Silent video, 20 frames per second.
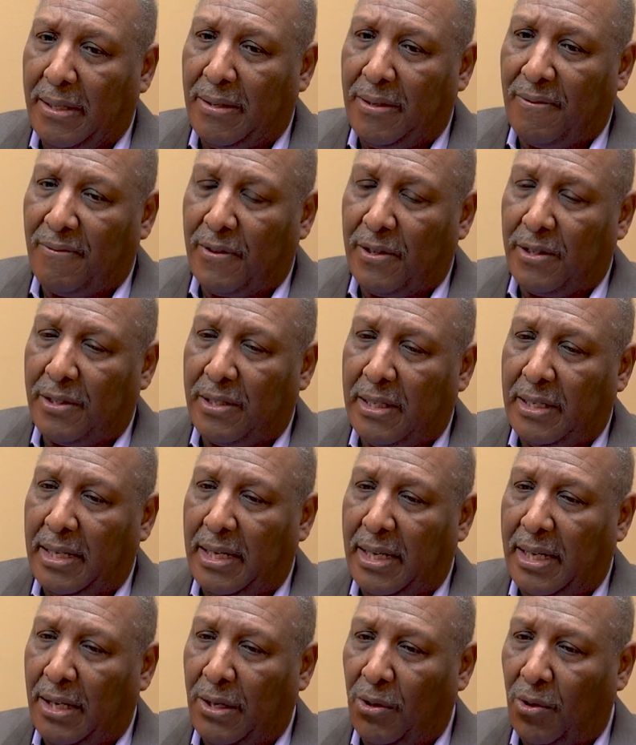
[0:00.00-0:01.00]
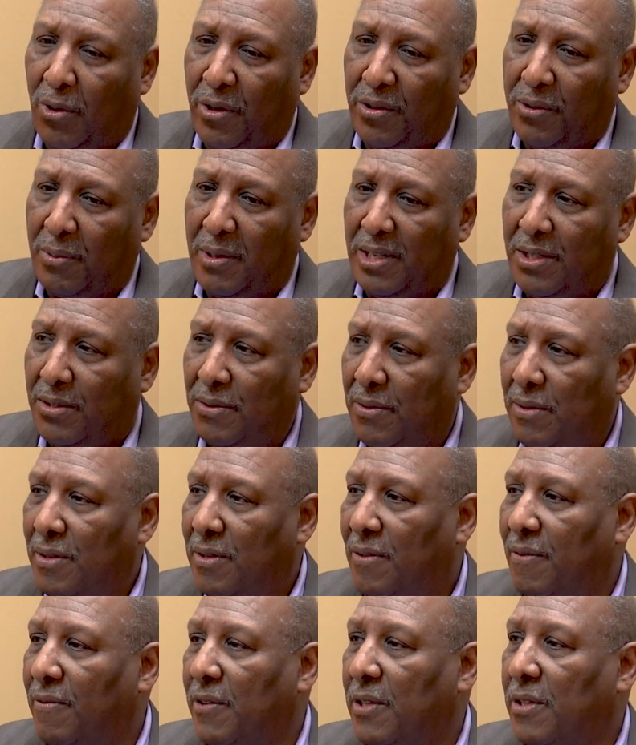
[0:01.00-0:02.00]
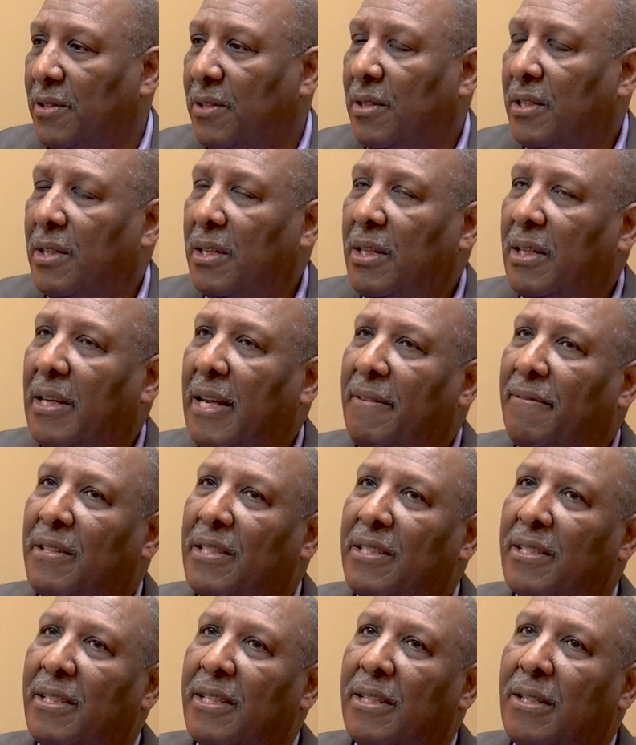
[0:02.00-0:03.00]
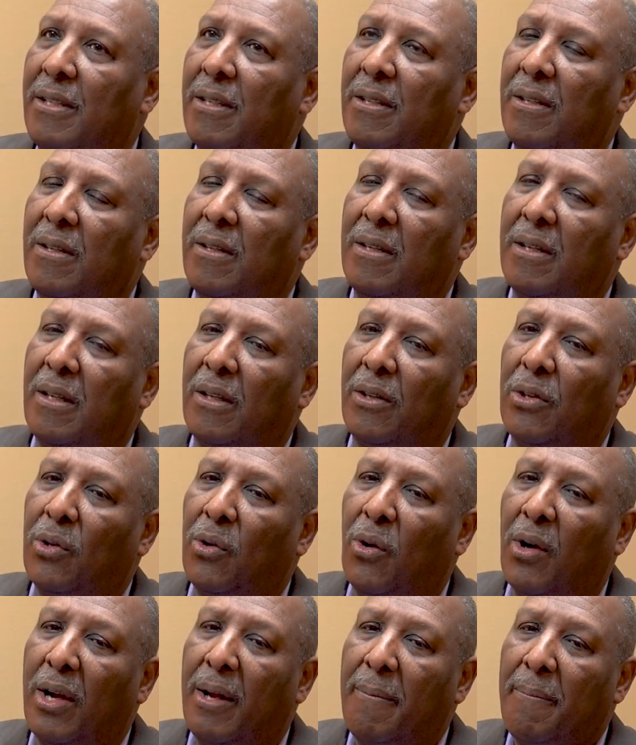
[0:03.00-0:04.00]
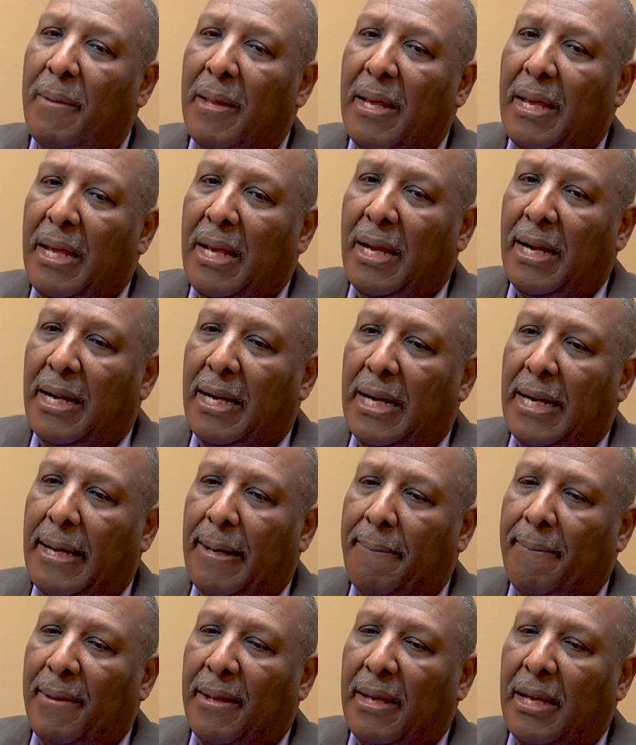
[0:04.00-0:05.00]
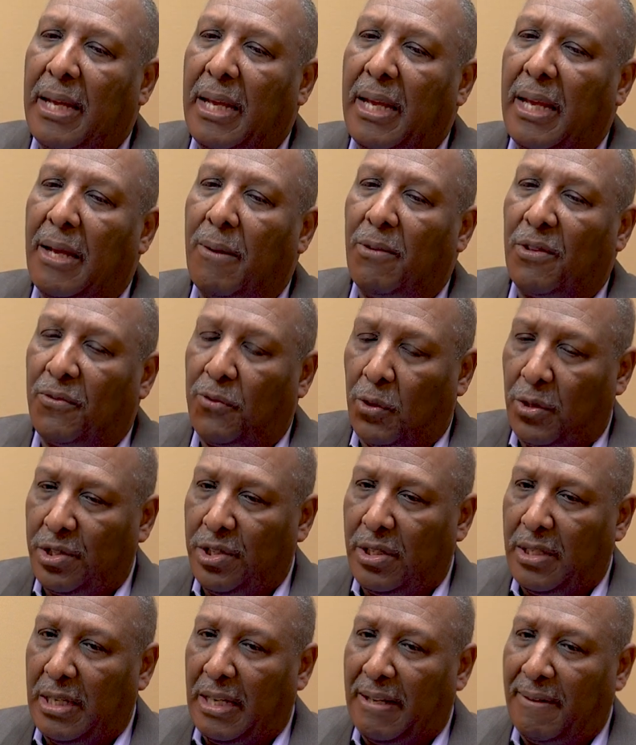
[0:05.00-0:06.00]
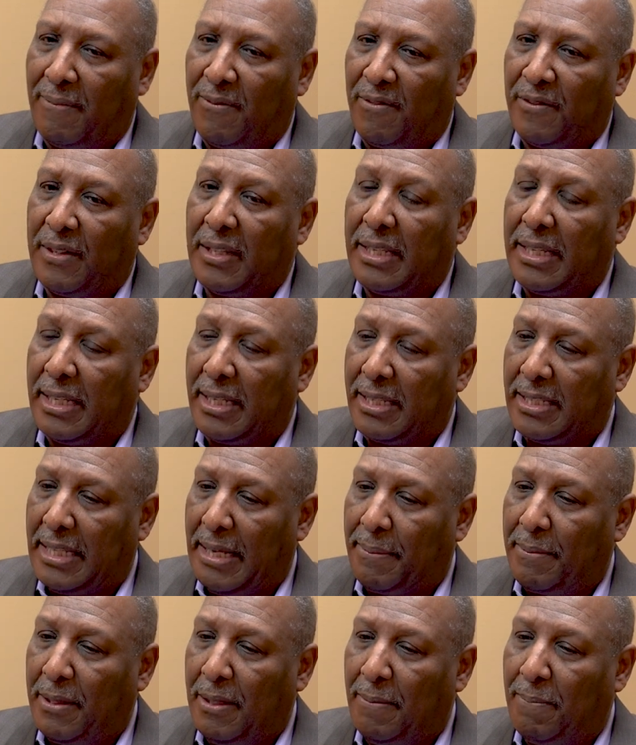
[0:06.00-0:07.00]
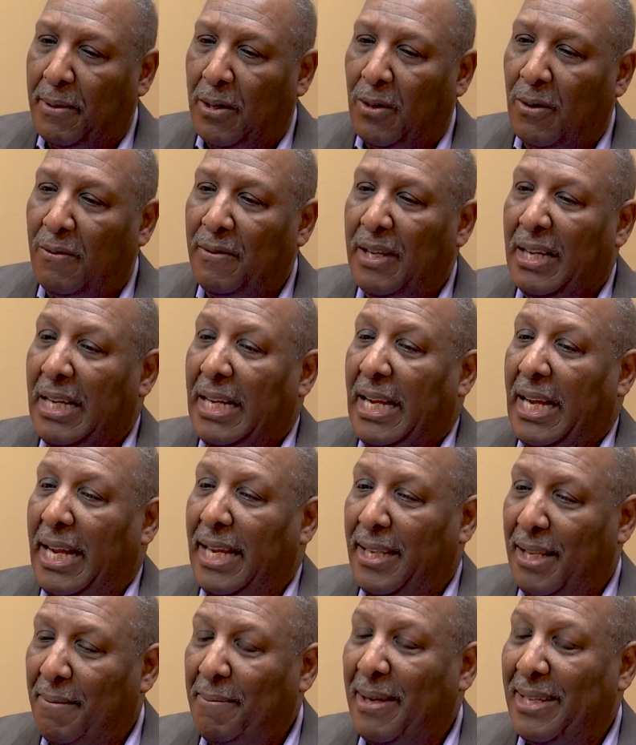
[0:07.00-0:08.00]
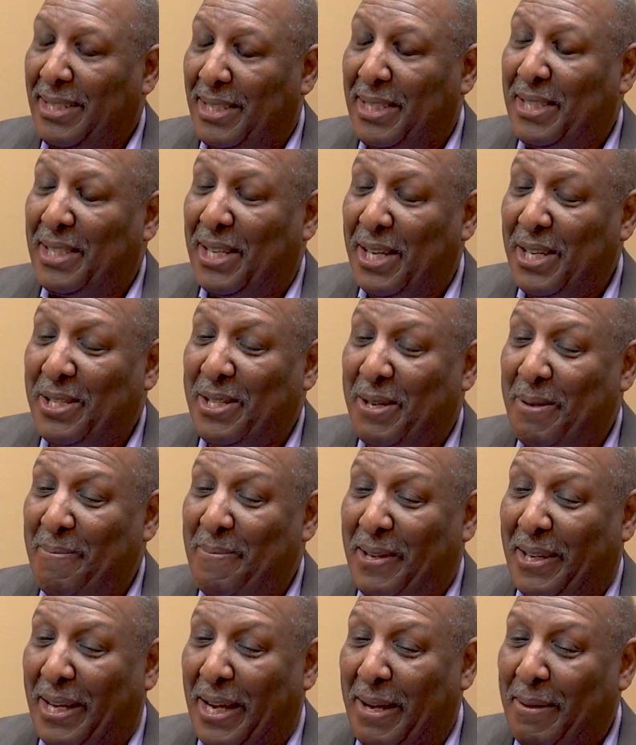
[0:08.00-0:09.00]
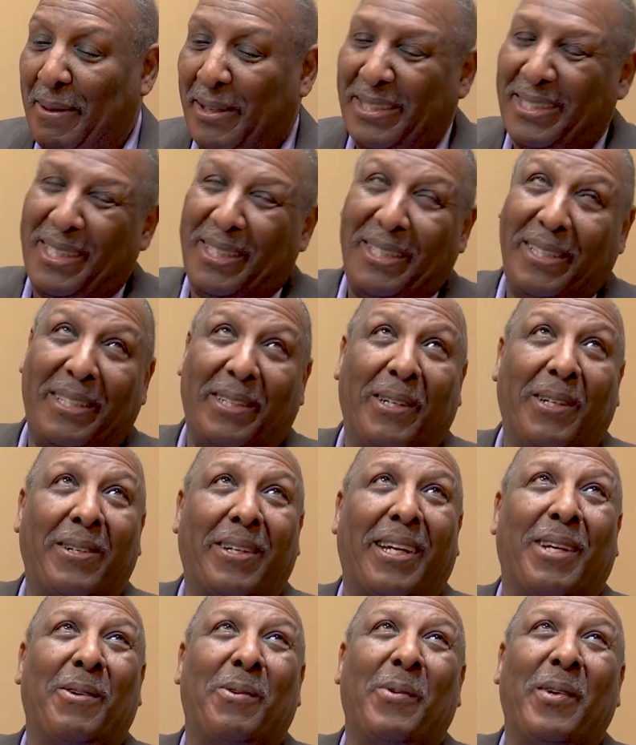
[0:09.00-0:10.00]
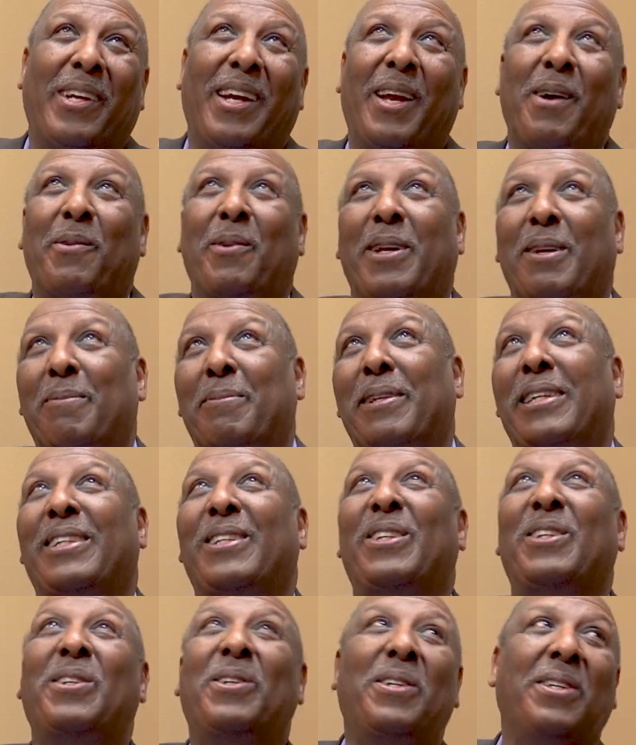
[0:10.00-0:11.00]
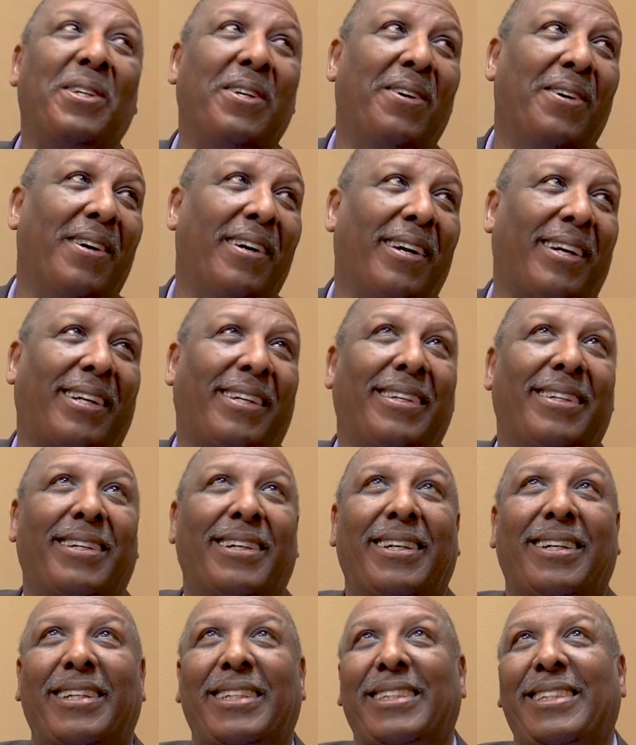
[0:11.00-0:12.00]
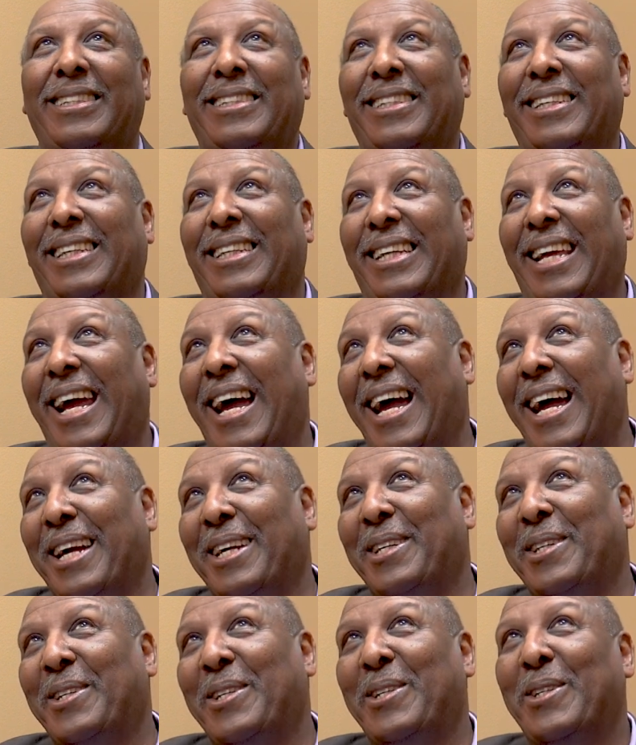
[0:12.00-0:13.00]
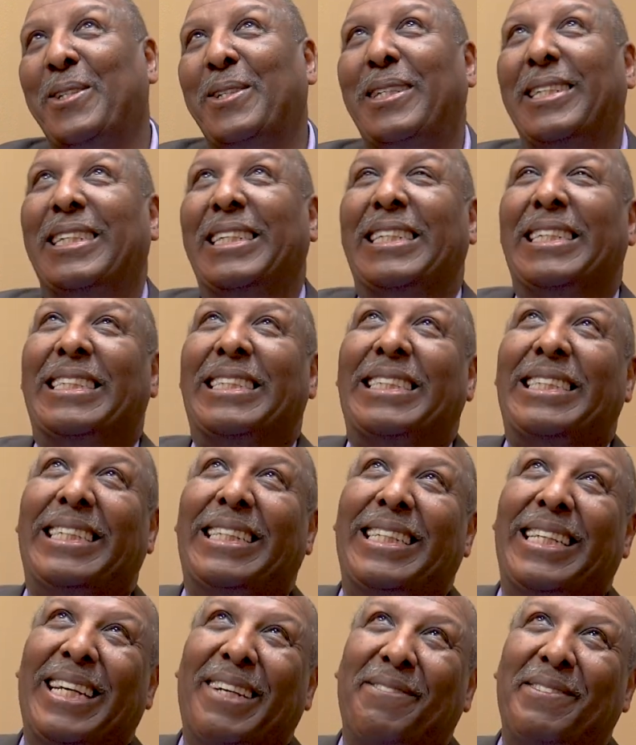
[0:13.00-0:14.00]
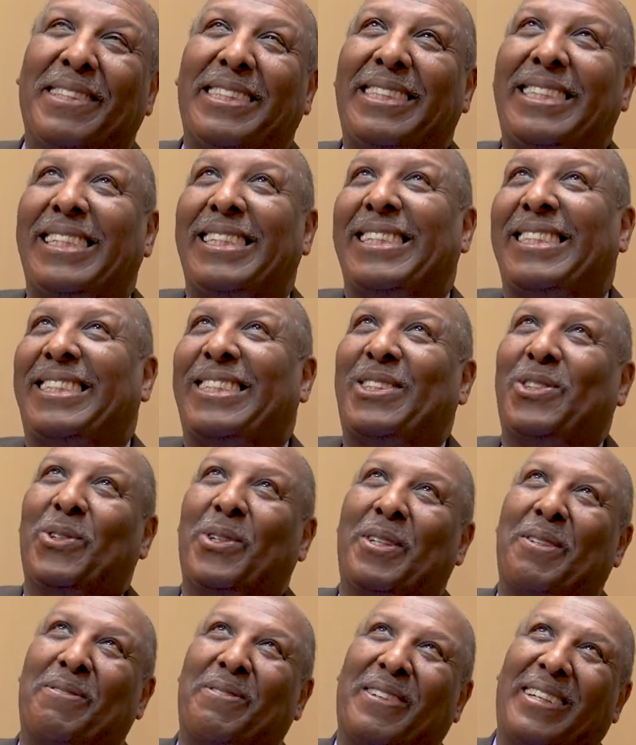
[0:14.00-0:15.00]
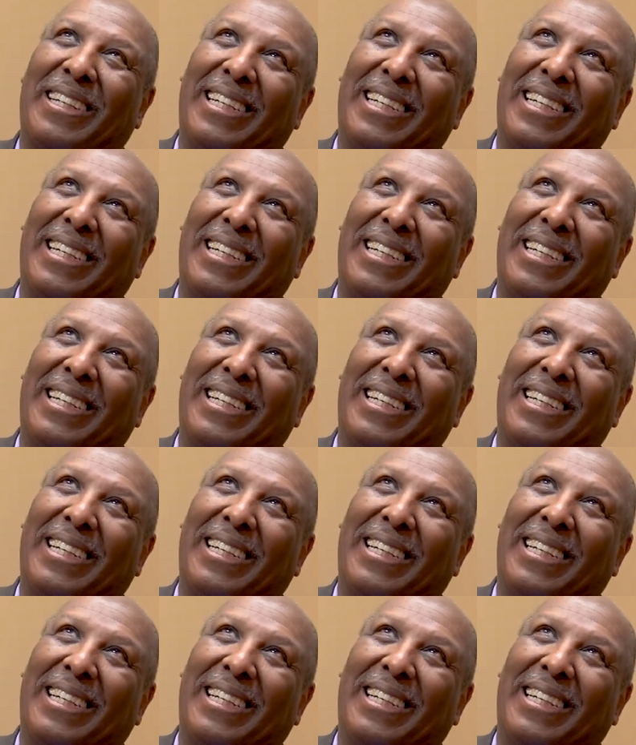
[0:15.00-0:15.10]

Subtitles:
University and Northwestern University in Evanston, Illinois, and was fortunate enough to get accepted to both. And then my decision became, I said, okay, where I want to be, New York or Chicago? And Evanston is sort of